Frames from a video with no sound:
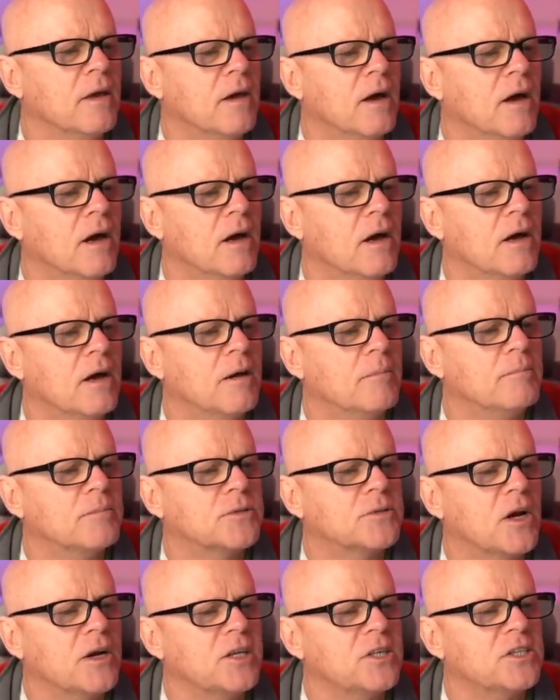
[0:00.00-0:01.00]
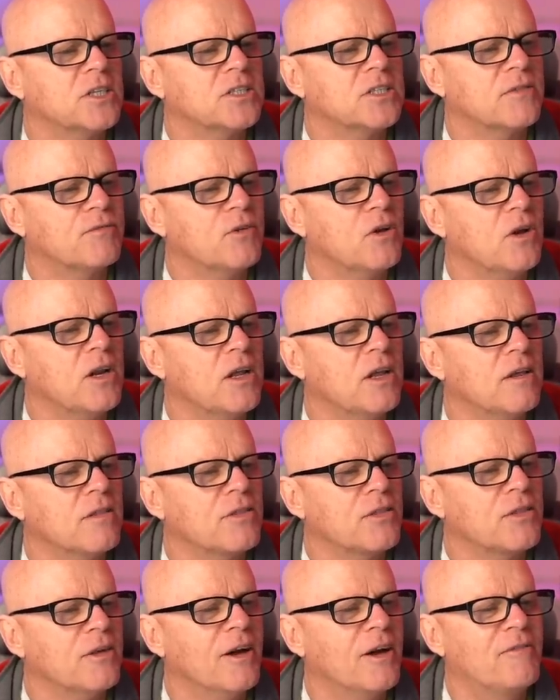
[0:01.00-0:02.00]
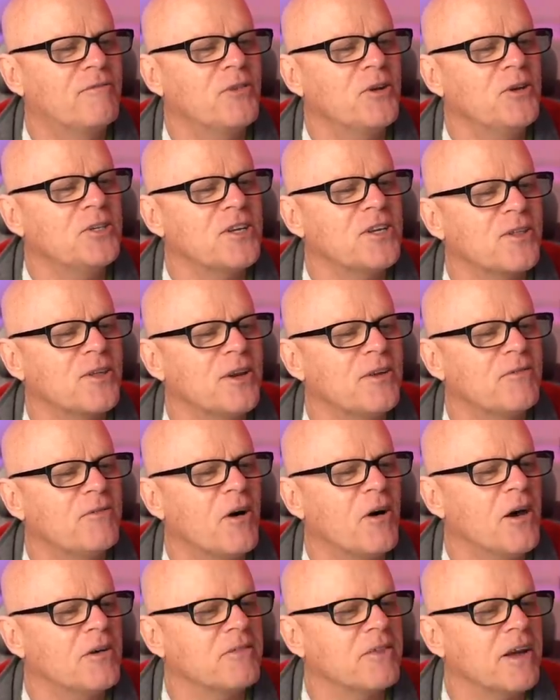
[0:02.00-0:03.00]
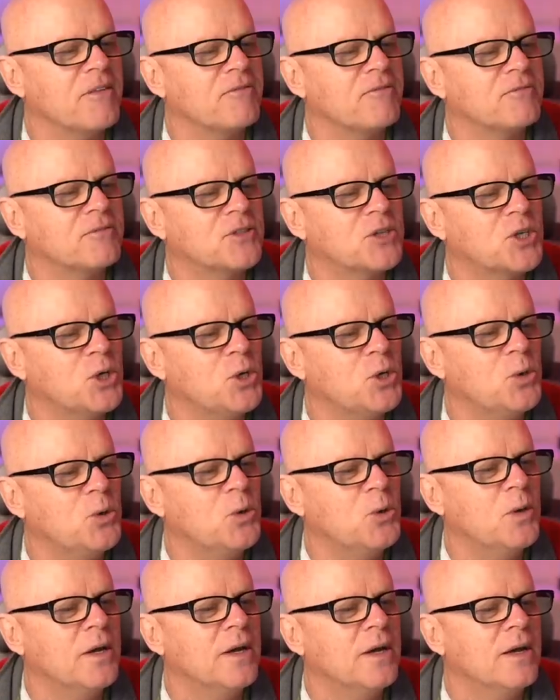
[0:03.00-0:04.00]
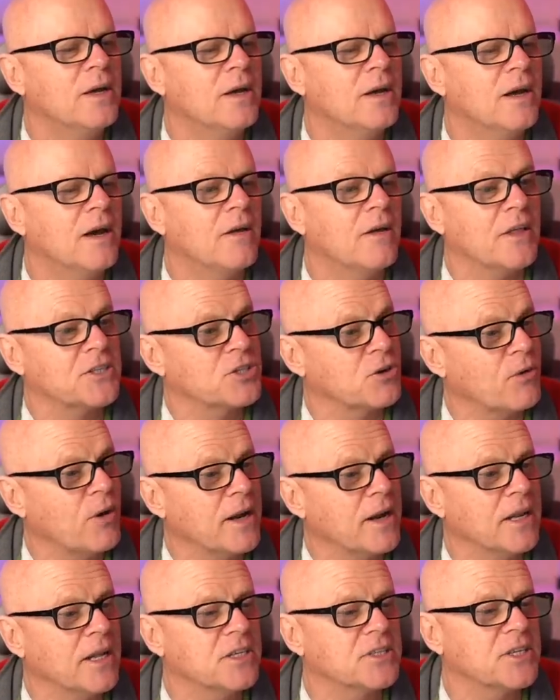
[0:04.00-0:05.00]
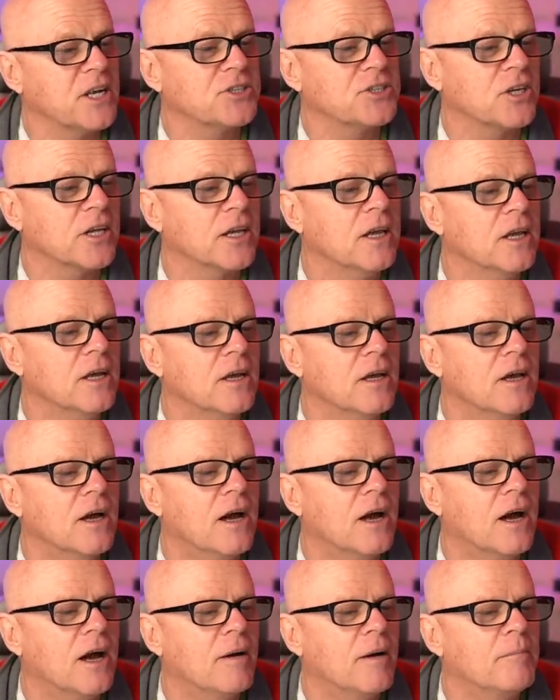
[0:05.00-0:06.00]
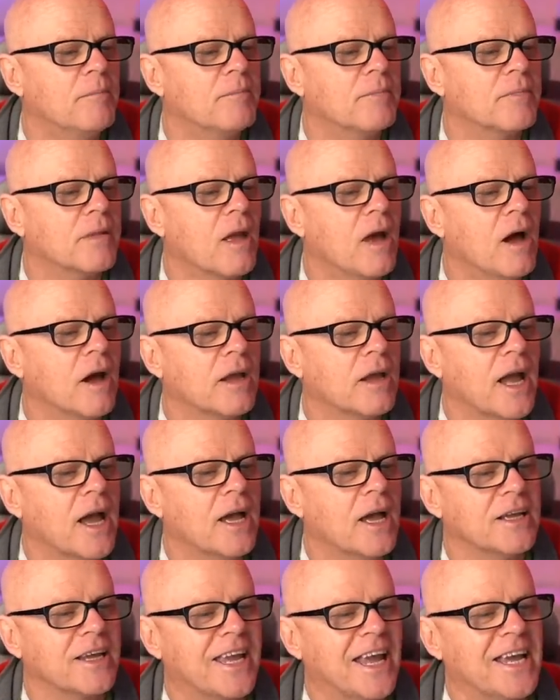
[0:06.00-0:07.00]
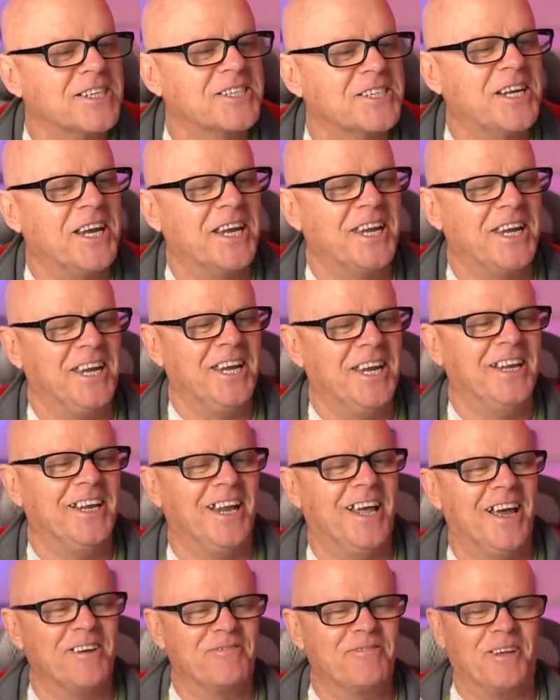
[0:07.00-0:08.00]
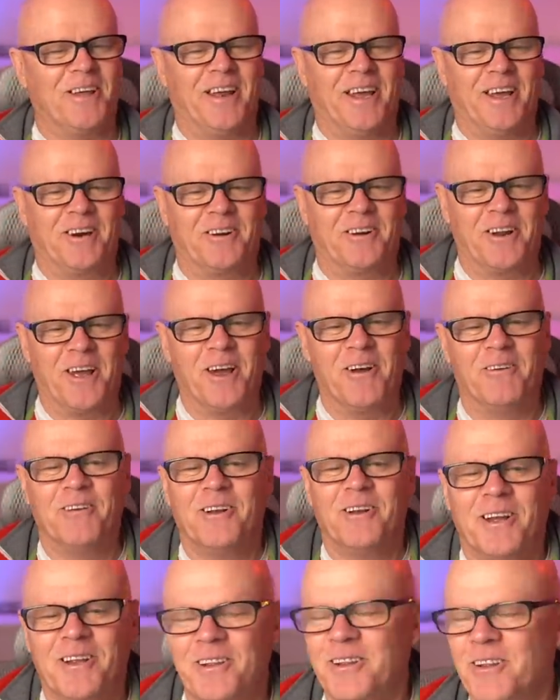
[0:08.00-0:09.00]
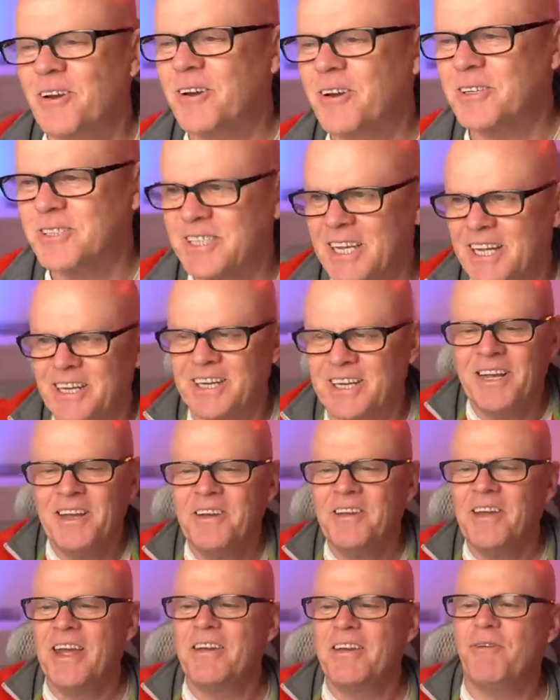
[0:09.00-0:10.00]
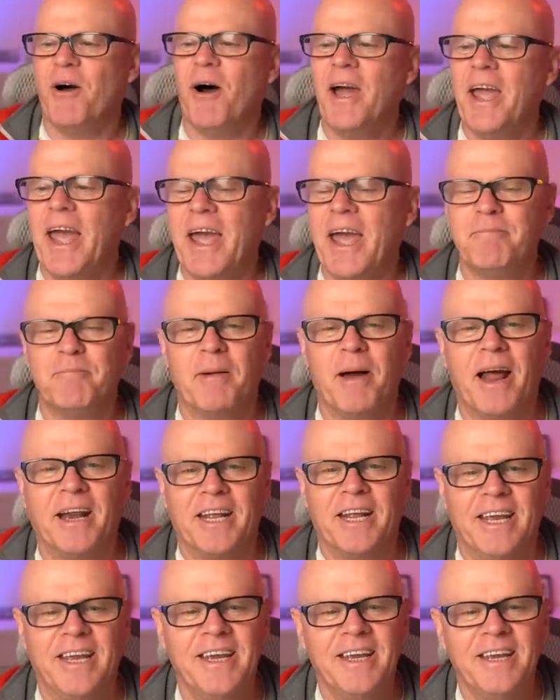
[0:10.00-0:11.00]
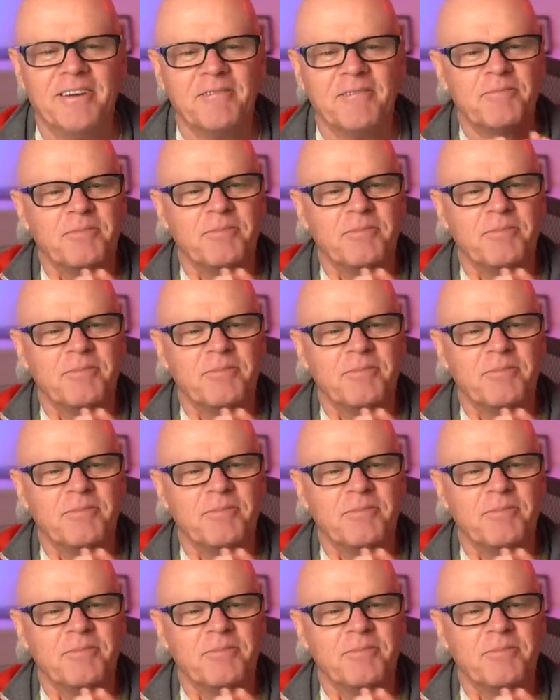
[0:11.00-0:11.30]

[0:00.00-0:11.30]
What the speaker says: Tony says, the Fuji 35 F2. That's a great lens, actually. Gas kicking in, laugh out loud. I know, like I said, if I had money,